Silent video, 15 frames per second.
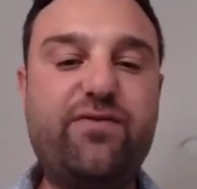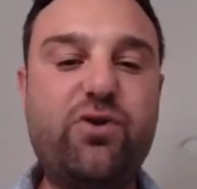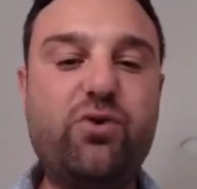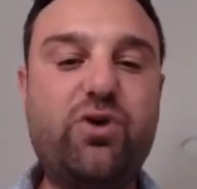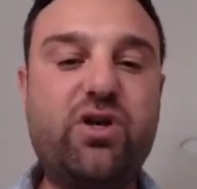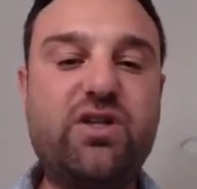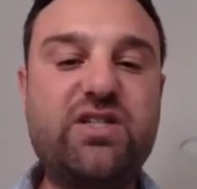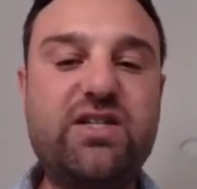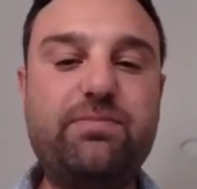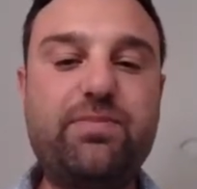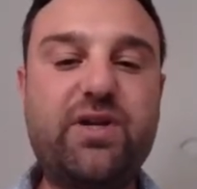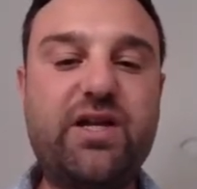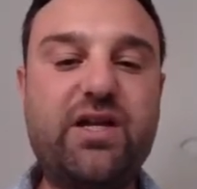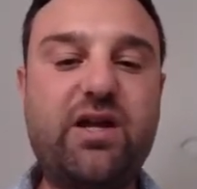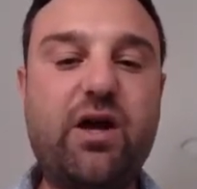You can
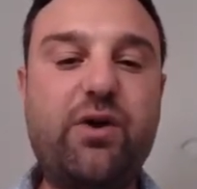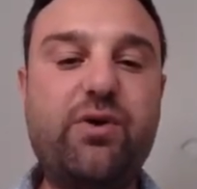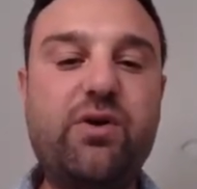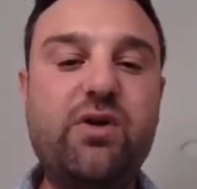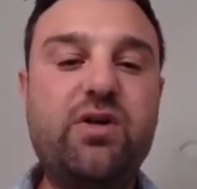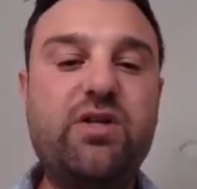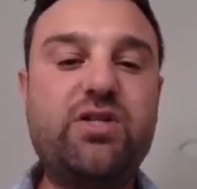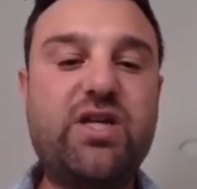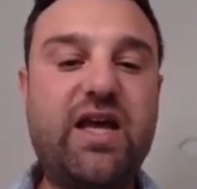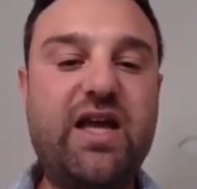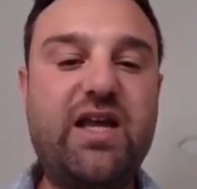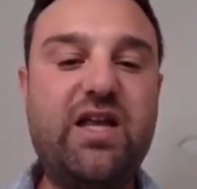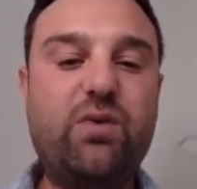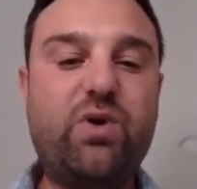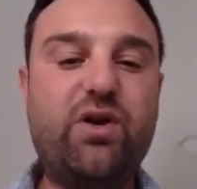simply go to
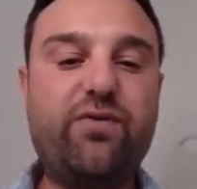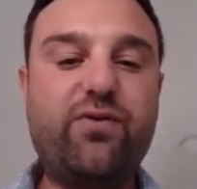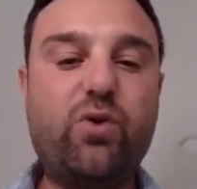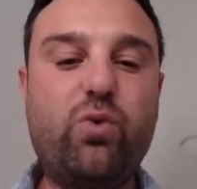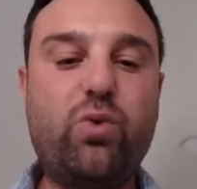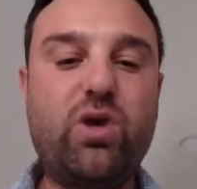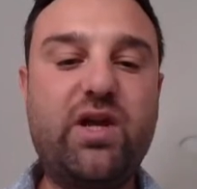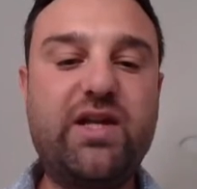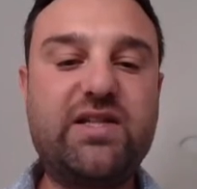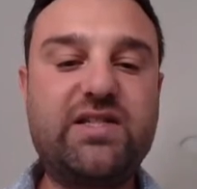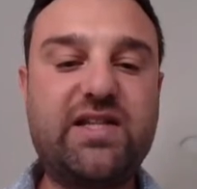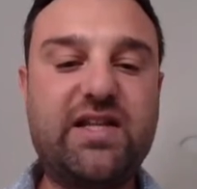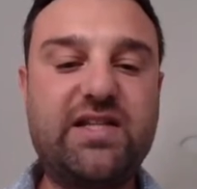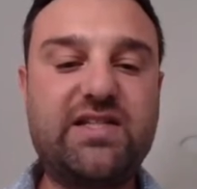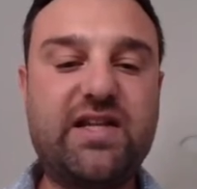any one of your wallets,
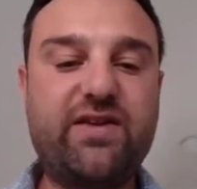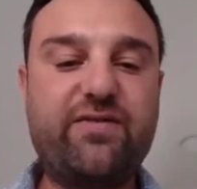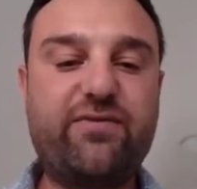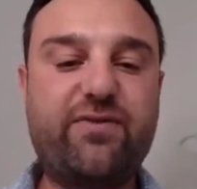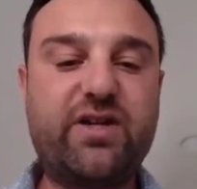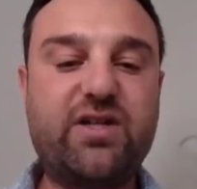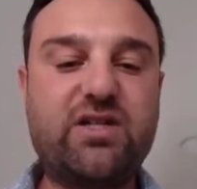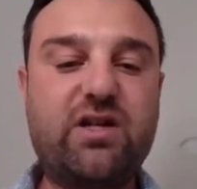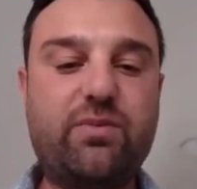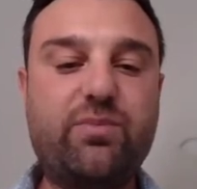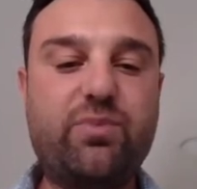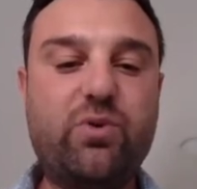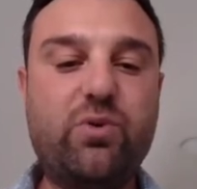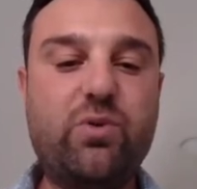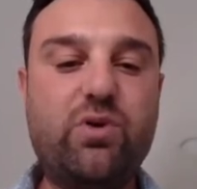let's say, for
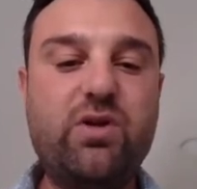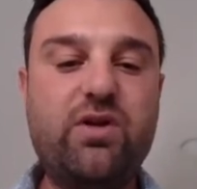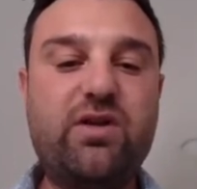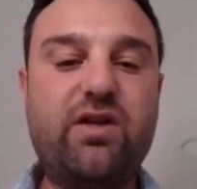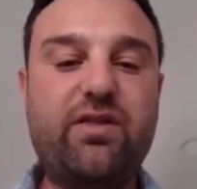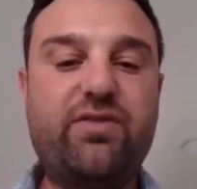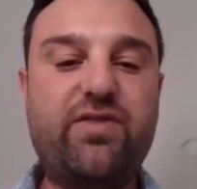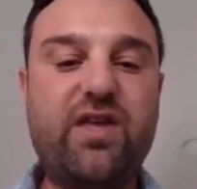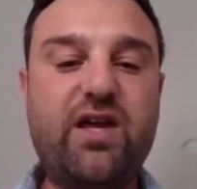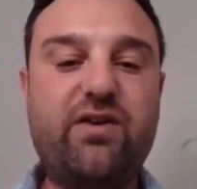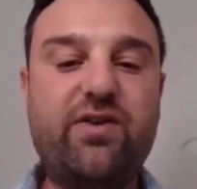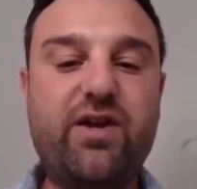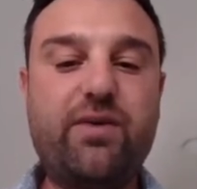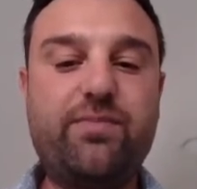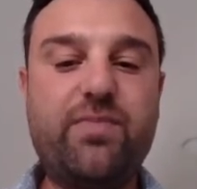example,
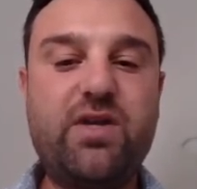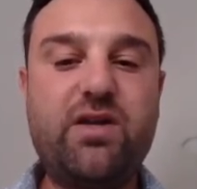Ethereum,